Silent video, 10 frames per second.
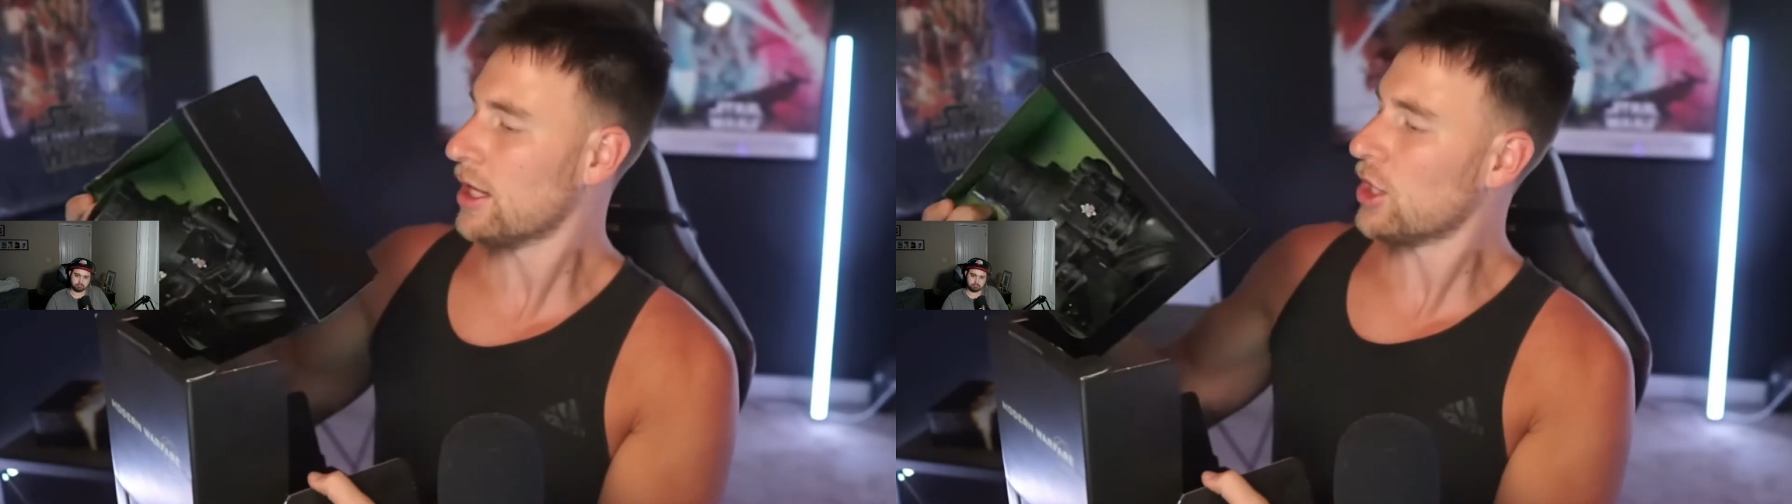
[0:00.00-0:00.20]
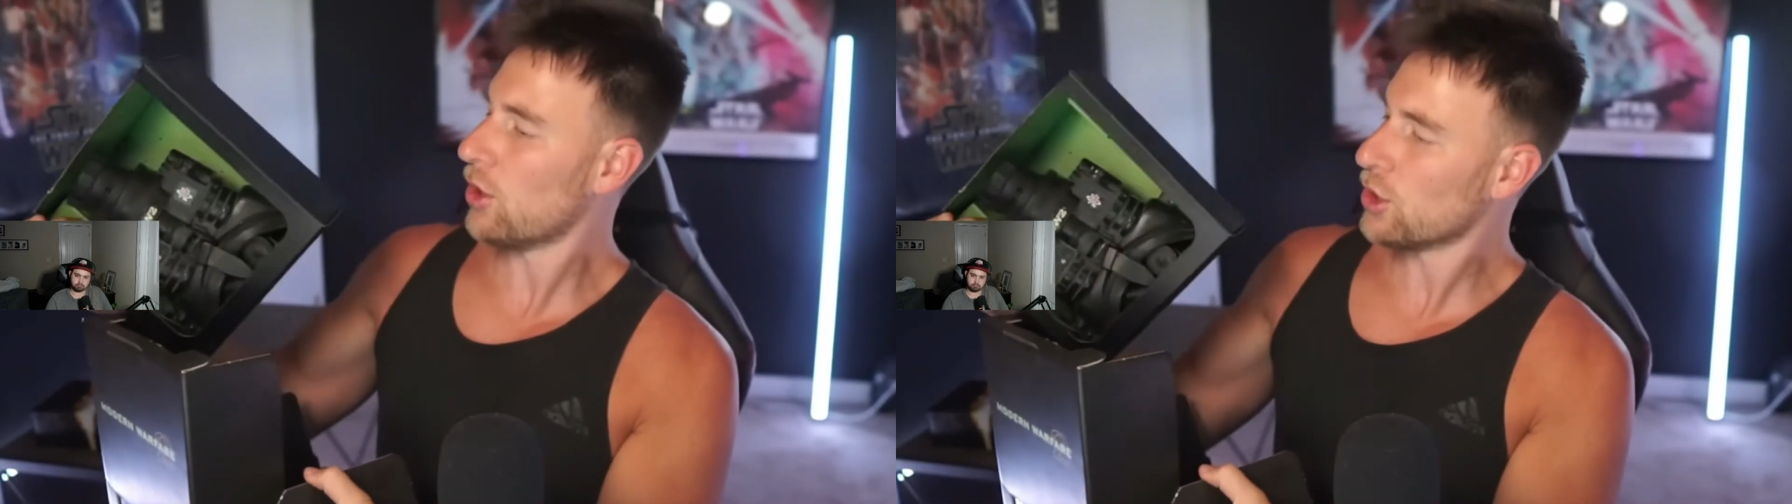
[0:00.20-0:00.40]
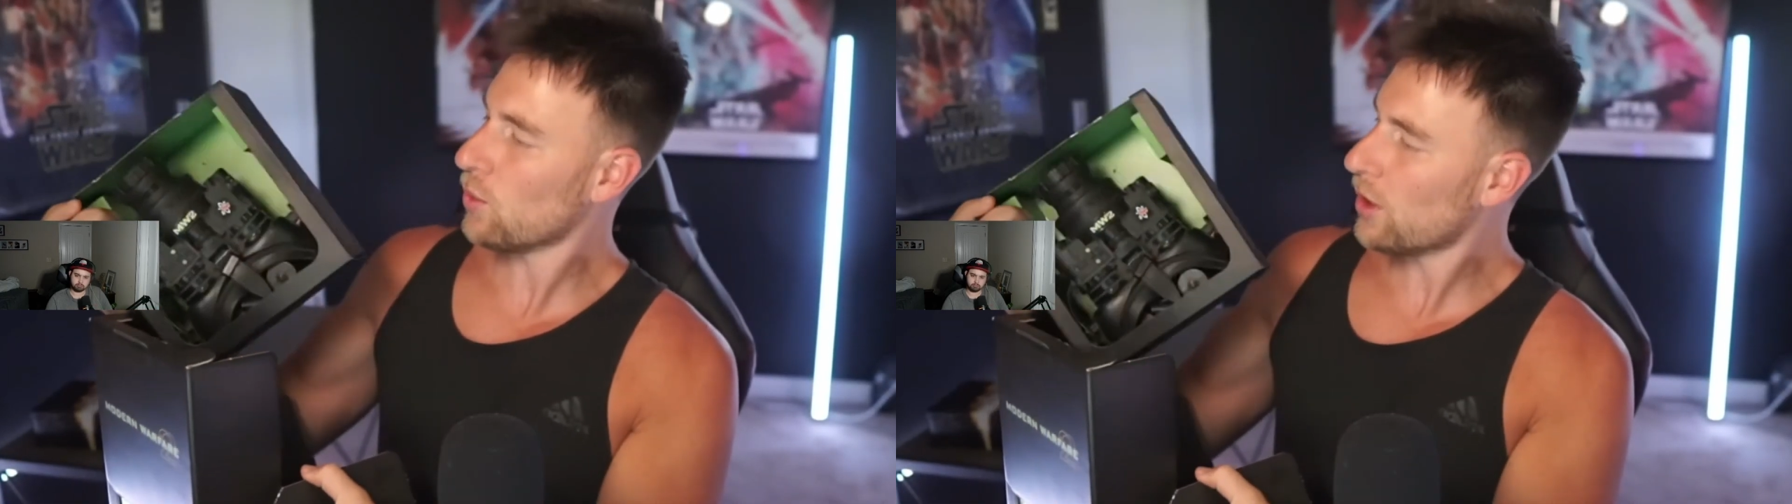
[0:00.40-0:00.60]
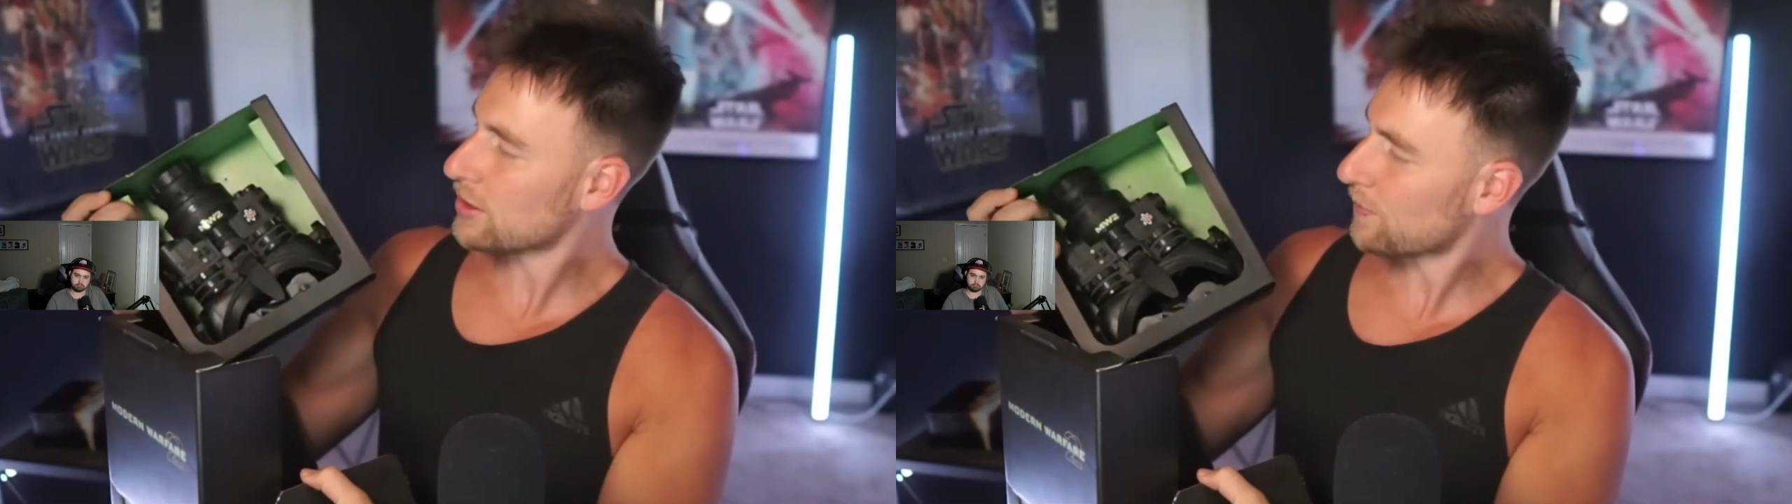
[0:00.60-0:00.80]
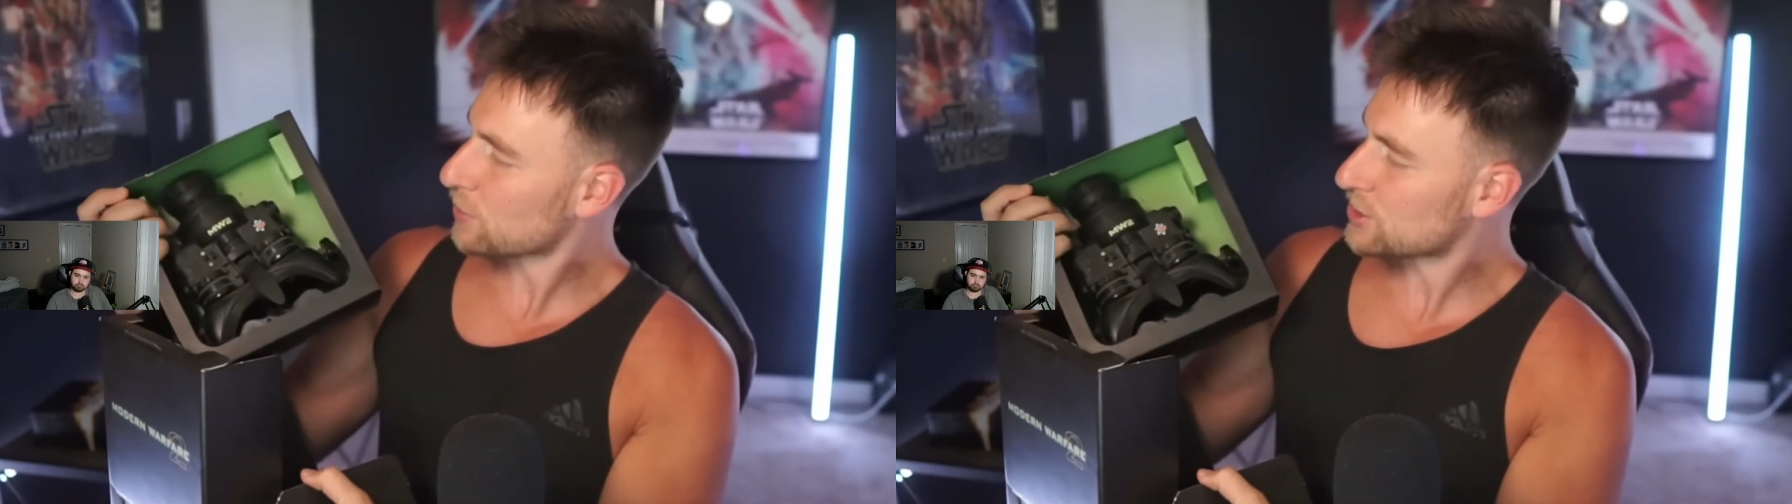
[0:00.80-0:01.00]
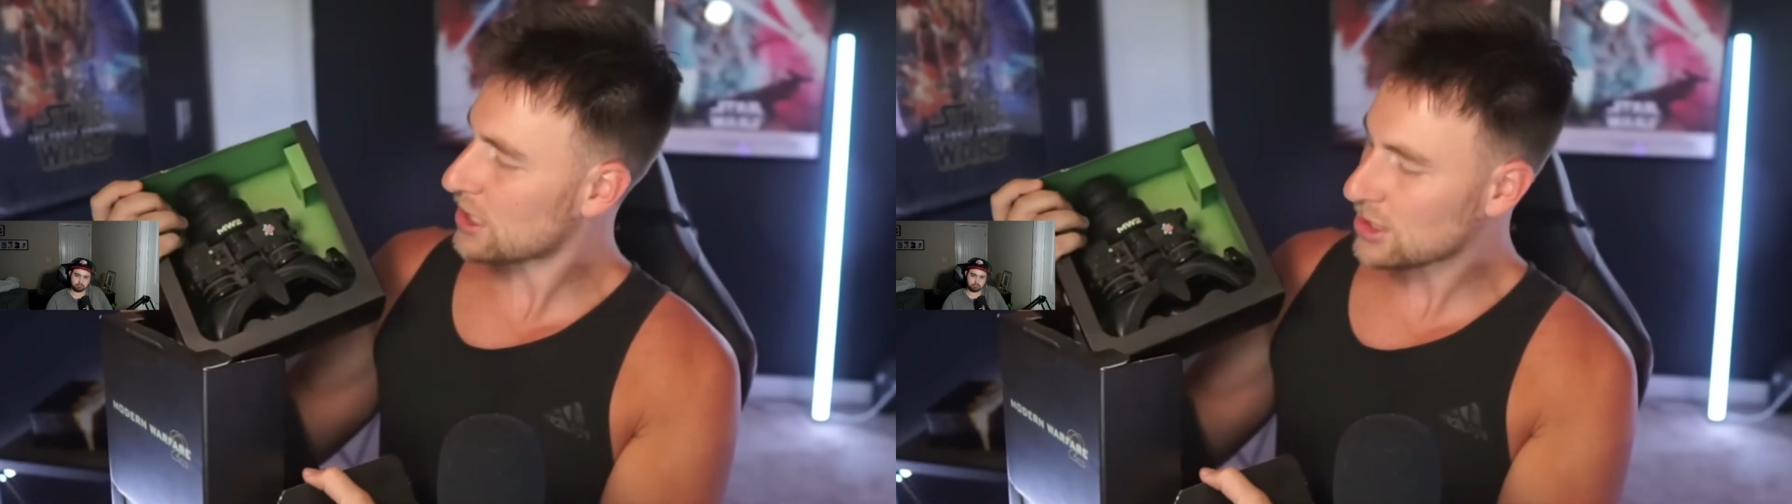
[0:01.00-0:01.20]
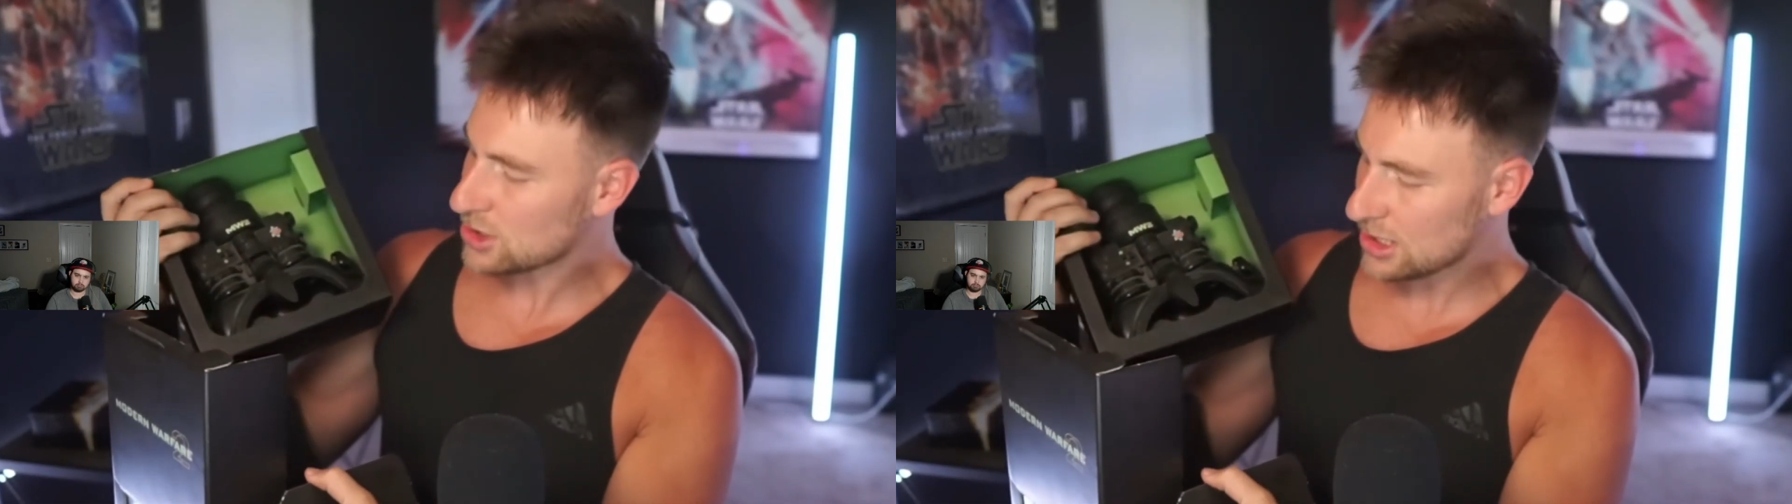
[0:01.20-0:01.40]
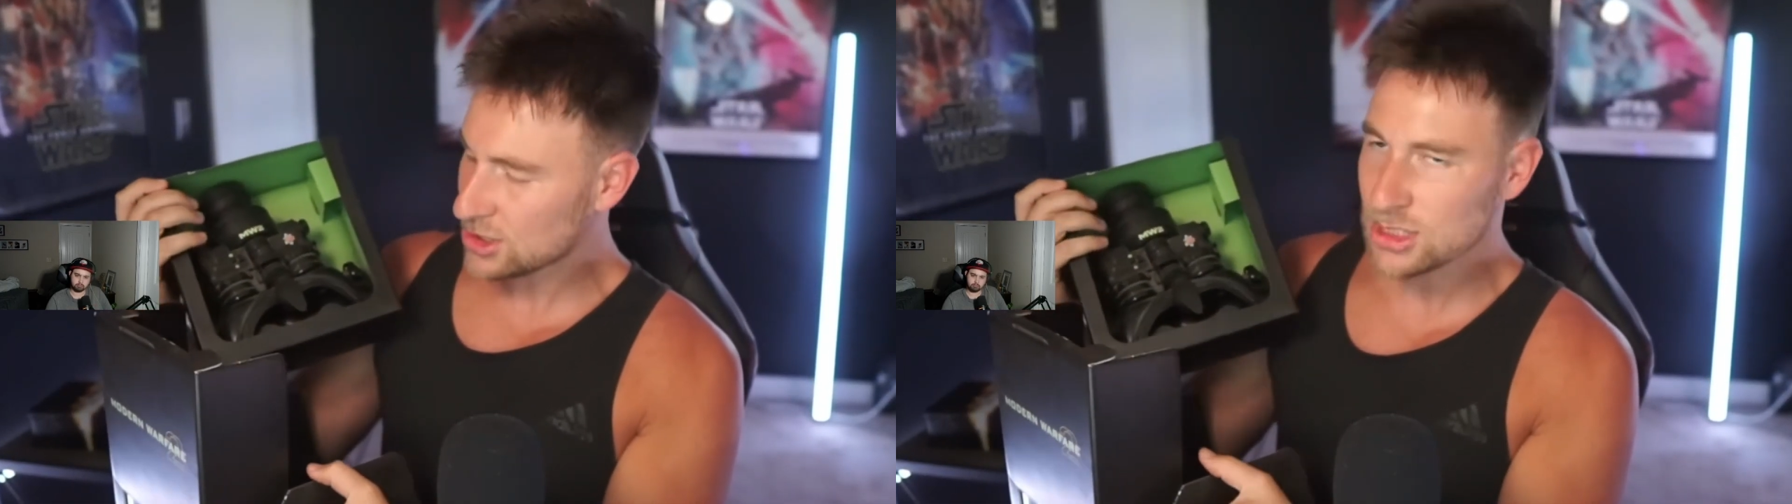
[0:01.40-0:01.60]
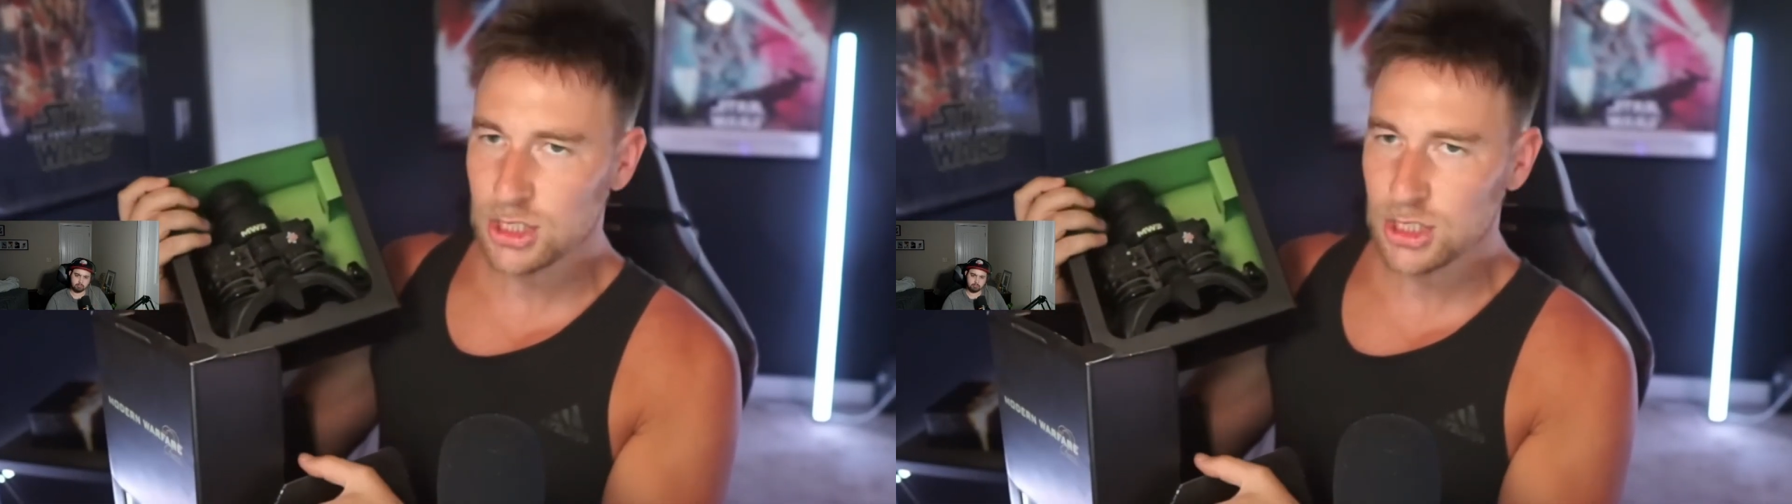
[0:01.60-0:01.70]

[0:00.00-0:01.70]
you know, do you want the Prestige Edition?